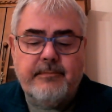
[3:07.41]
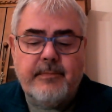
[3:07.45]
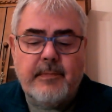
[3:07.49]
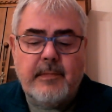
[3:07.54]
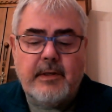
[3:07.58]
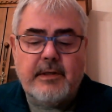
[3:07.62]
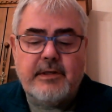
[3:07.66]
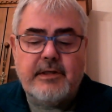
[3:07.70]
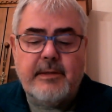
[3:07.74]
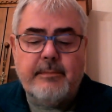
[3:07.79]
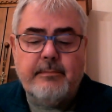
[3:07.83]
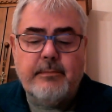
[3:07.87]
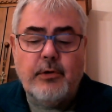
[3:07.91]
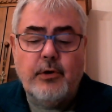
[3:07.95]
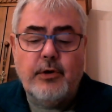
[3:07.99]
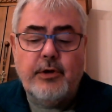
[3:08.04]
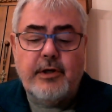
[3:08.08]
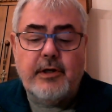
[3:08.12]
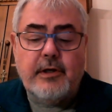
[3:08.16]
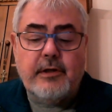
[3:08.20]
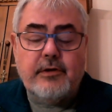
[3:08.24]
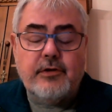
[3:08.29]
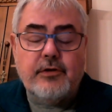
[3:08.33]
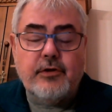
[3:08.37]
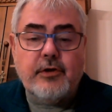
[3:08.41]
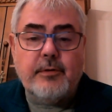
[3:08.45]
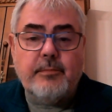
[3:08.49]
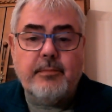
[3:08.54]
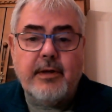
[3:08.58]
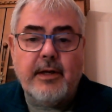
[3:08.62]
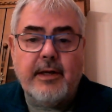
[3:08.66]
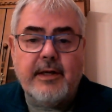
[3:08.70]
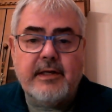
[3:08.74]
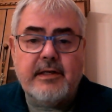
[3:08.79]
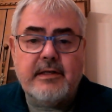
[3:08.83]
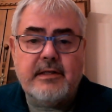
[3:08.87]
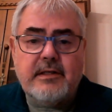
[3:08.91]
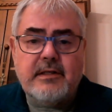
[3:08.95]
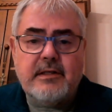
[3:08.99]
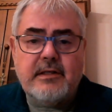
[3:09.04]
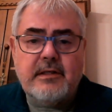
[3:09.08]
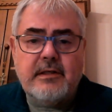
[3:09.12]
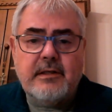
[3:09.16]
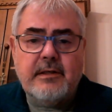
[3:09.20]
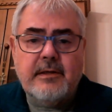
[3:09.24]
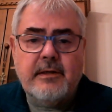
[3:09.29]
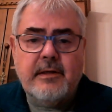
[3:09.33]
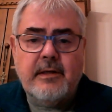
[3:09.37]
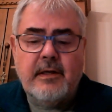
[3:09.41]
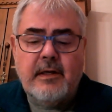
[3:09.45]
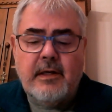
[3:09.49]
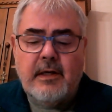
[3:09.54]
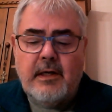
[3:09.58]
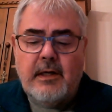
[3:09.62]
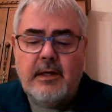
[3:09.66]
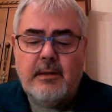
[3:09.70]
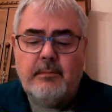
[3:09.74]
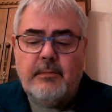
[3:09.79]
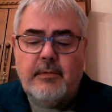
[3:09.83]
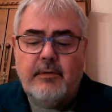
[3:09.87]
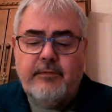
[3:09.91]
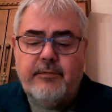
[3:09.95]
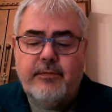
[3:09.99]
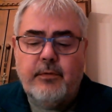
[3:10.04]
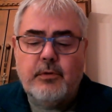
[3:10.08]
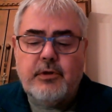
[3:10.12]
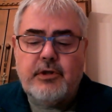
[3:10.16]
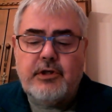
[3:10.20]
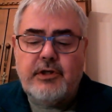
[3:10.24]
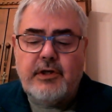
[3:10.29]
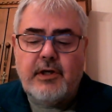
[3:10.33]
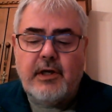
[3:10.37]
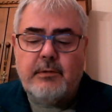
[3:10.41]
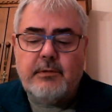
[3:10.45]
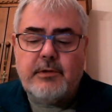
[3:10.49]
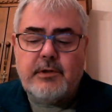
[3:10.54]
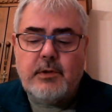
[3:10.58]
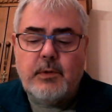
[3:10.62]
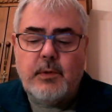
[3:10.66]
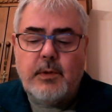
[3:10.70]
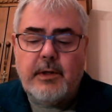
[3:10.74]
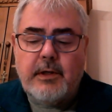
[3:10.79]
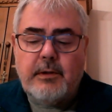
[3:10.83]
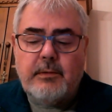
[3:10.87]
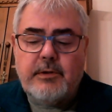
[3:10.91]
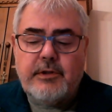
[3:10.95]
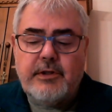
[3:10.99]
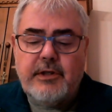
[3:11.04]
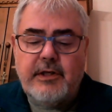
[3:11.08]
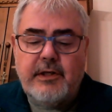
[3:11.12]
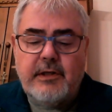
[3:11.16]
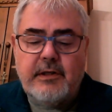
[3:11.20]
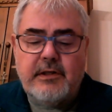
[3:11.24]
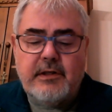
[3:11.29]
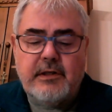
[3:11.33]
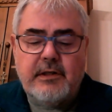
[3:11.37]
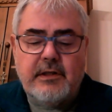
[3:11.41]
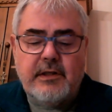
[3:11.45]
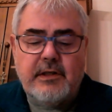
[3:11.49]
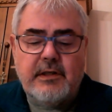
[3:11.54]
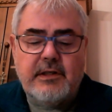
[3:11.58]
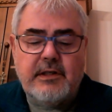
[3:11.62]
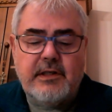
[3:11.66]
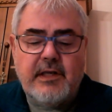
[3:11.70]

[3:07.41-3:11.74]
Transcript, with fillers: Some bullying took place, but fortunately I was quite resilient to this,